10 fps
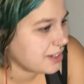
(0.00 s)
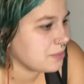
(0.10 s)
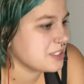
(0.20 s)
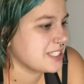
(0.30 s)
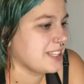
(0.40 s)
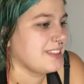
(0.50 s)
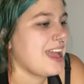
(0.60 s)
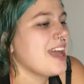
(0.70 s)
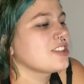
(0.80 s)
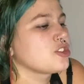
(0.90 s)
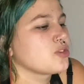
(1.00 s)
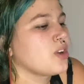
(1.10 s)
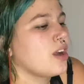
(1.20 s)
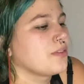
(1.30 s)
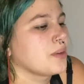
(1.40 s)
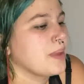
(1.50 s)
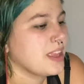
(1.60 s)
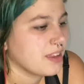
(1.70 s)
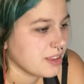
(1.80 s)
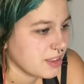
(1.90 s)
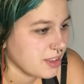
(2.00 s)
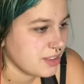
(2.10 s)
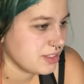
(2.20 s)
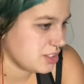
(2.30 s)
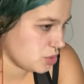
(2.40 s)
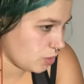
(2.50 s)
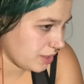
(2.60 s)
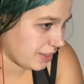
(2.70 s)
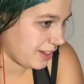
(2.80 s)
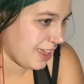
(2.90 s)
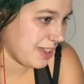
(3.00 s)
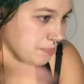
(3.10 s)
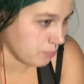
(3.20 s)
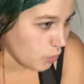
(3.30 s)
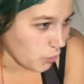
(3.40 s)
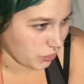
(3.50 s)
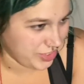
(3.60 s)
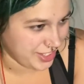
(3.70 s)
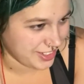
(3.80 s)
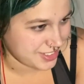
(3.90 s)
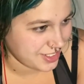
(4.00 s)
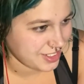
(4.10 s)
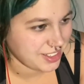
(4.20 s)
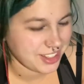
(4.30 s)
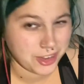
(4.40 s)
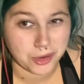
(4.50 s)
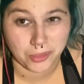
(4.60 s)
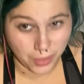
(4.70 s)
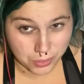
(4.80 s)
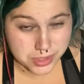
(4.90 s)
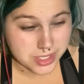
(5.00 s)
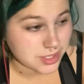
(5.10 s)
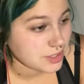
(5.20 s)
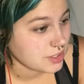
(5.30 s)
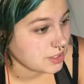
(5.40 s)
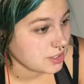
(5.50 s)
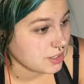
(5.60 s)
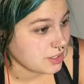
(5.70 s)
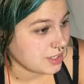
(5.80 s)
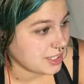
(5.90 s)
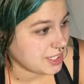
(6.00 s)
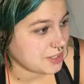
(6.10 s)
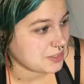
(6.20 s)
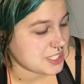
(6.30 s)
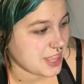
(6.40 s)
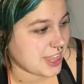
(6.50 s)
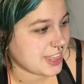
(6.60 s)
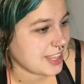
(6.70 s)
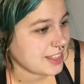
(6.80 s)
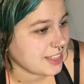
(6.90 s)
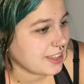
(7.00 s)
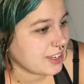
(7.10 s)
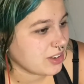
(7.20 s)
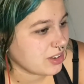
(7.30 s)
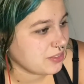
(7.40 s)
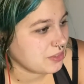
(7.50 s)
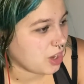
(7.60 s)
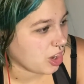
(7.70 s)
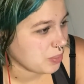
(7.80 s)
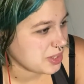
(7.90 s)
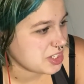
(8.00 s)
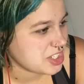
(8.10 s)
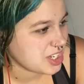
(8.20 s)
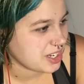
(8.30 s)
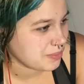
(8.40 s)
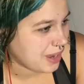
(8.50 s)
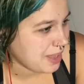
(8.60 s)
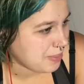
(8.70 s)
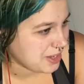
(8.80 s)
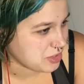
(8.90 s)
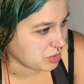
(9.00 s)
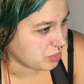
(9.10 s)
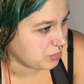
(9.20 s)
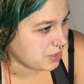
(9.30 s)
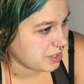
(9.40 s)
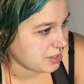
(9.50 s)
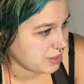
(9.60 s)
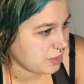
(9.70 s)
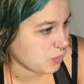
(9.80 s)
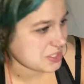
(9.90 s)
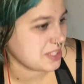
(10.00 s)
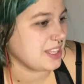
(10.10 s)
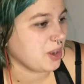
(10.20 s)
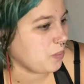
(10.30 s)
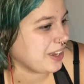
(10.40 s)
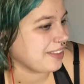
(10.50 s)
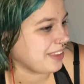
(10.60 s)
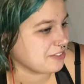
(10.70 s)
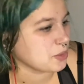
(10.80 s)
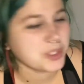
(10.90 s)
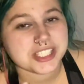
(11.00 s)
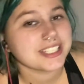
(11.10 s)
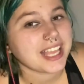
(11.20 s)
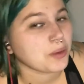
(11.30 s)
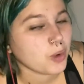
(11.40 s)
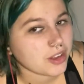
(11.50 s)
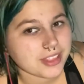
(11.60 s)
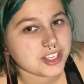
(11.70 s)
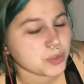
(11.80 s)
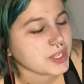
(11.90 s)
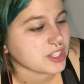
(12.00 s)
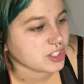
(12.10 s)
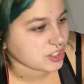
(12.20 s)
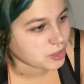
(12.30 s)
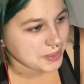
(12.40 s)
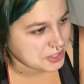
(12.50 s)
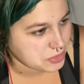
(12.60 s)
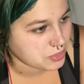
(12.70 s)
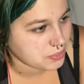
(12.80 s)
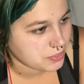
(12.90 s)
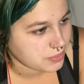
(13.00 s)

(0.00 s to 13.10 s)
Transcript: it was the last straw for me. The toilet had mold in it. Gross. And it was a thin layer of garbage in my bedroom that wasn't there when I left. Once again, what are they doing in her bedroom?